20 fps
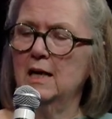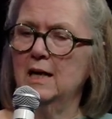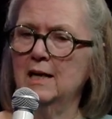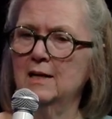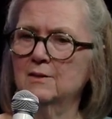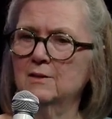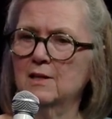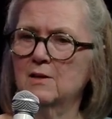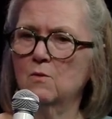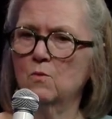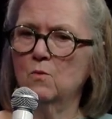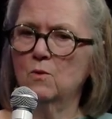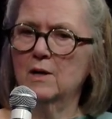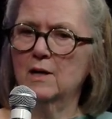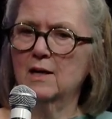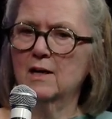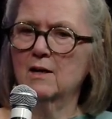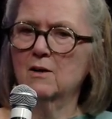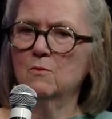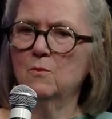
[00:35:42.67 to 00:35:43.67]
And that
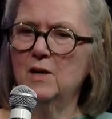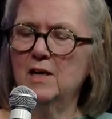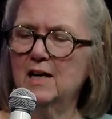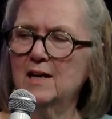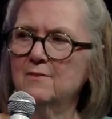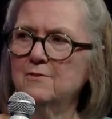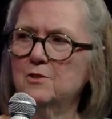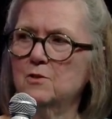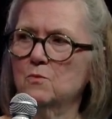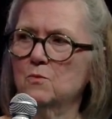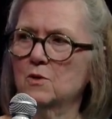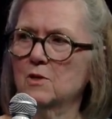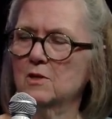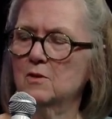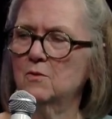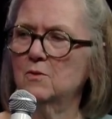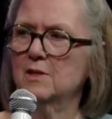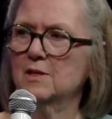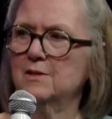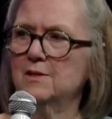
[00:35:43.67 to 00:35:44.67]
where we have to
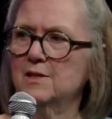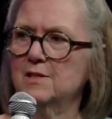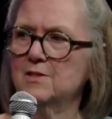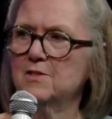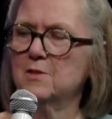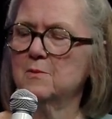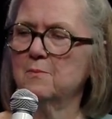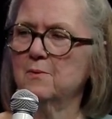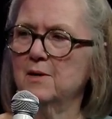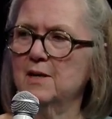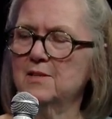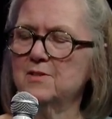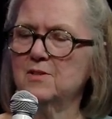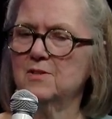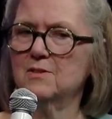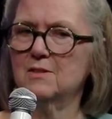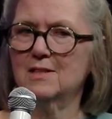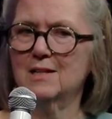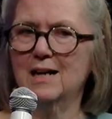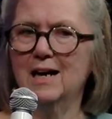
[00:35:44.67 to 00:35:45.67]
work with is the
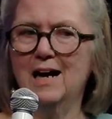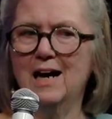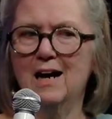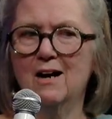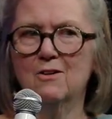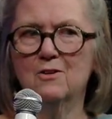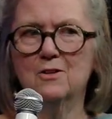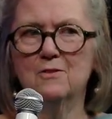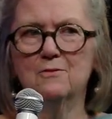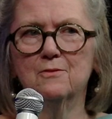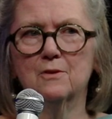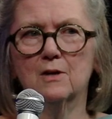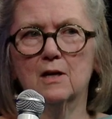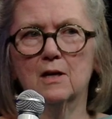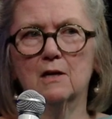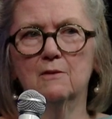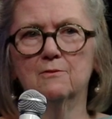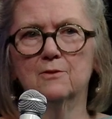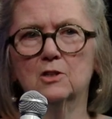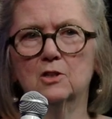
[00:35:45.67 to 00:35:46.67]
present, that out
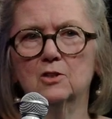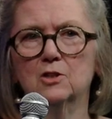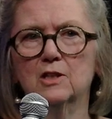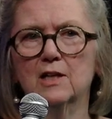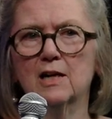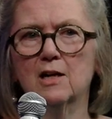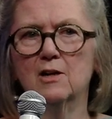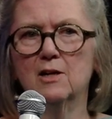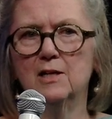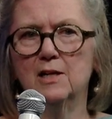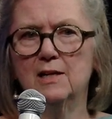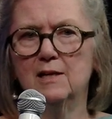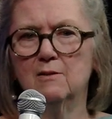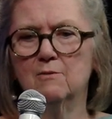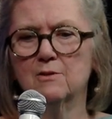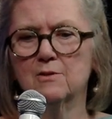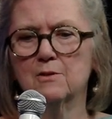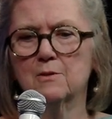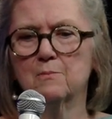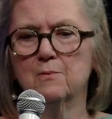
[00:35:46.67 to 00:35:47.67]
of clarity
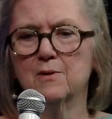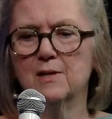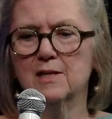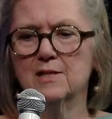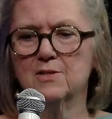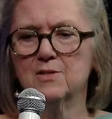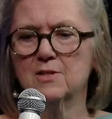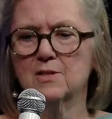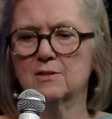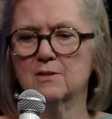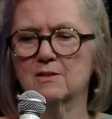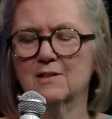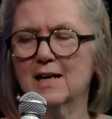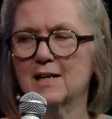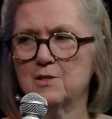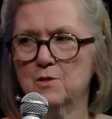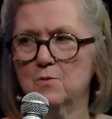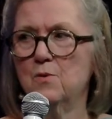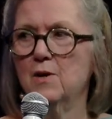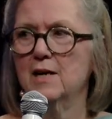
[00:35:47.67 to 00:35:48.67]
with the present. And
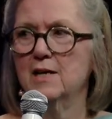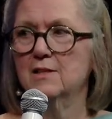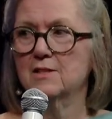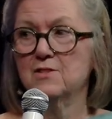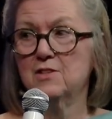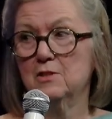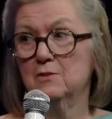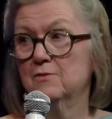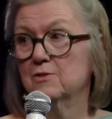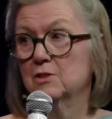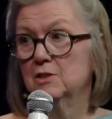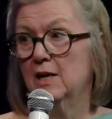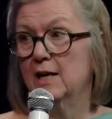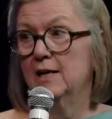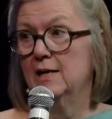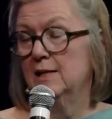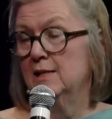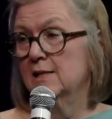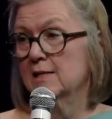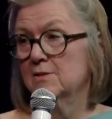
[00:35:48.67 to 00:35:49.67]
that's why the silver
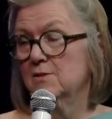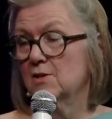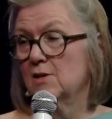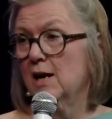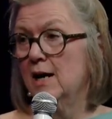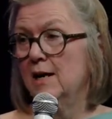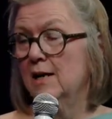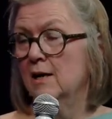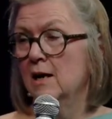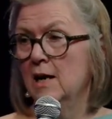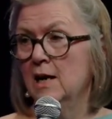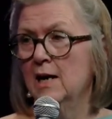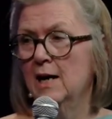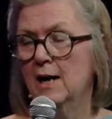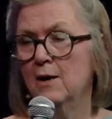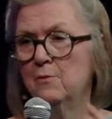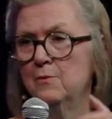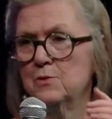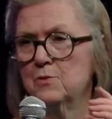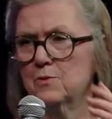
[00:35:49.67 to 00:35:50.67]
lining, it
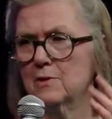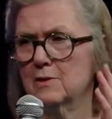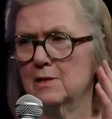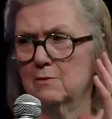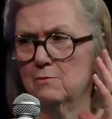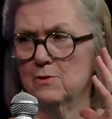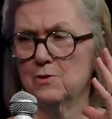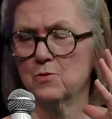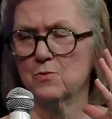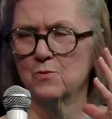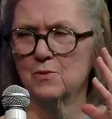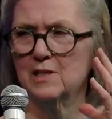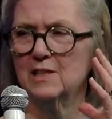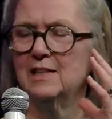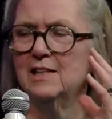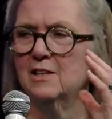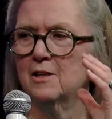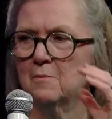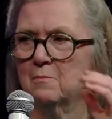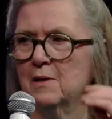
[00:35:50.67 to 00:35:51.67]
was
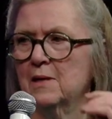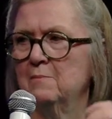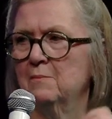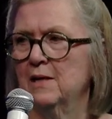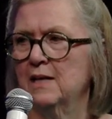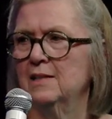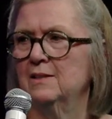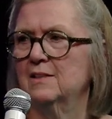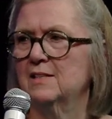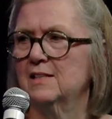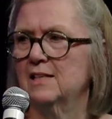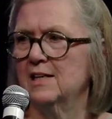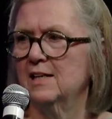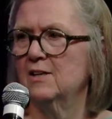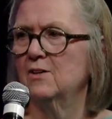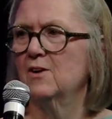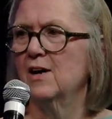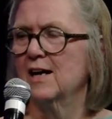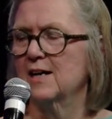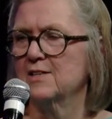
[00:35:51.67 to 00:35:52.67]
really on my mind the
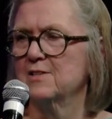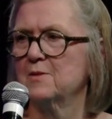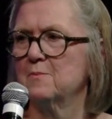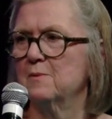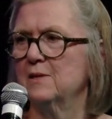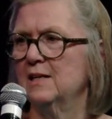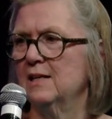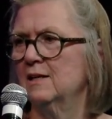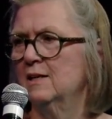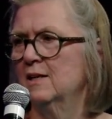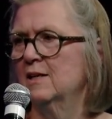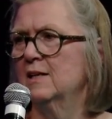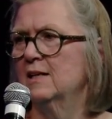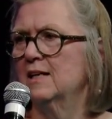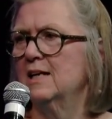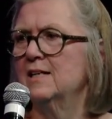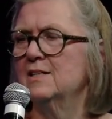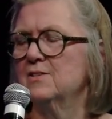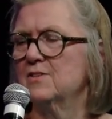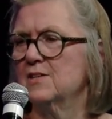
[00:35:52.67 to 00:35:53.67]
day you asked me,
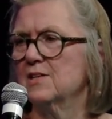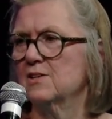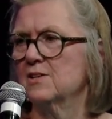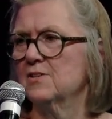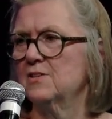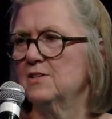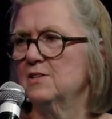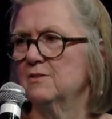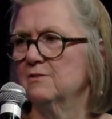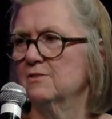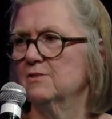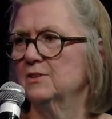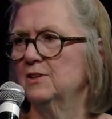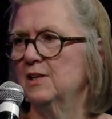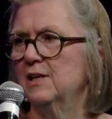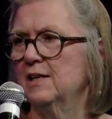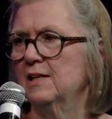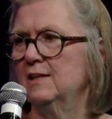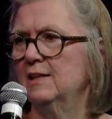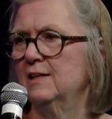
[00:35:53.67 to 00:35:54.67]
is there a silver
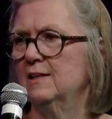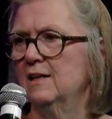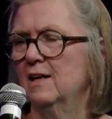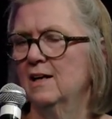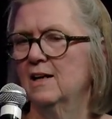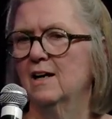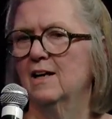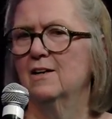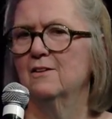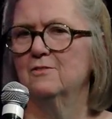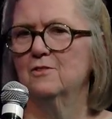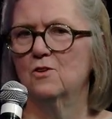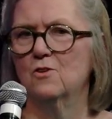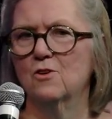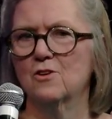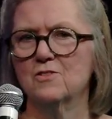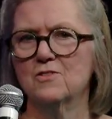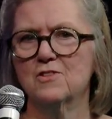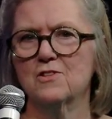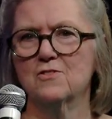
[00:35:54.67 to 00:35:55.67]
lining? Of
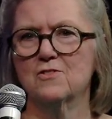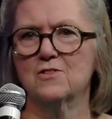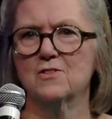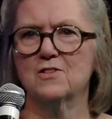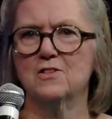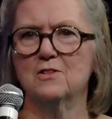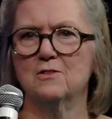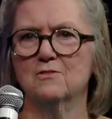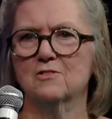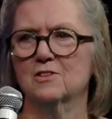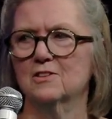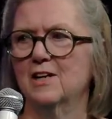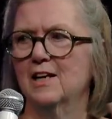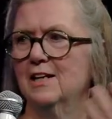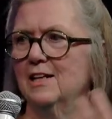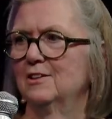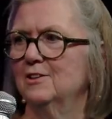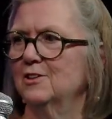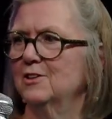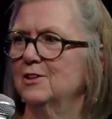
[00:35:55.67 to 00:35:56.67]
course there's a silver
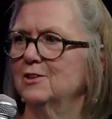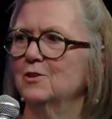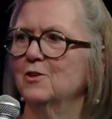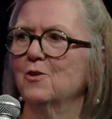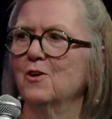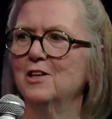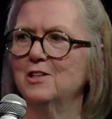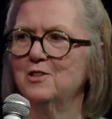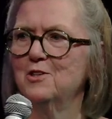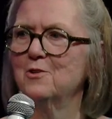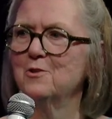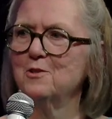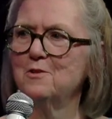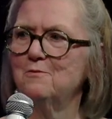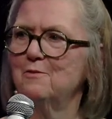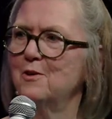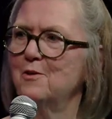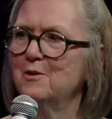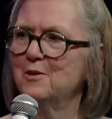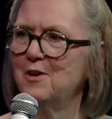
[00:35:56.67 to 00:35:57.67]
lining. Look at Lori Jo's
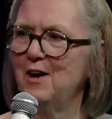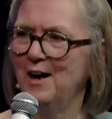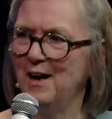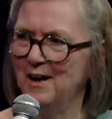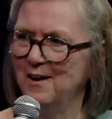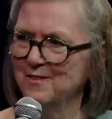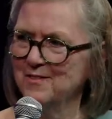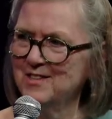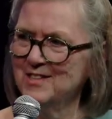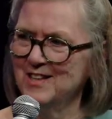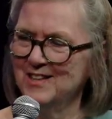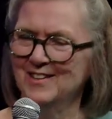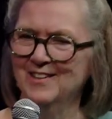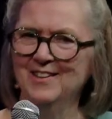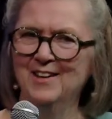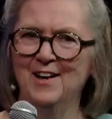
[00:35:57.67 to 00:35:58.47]
photographs.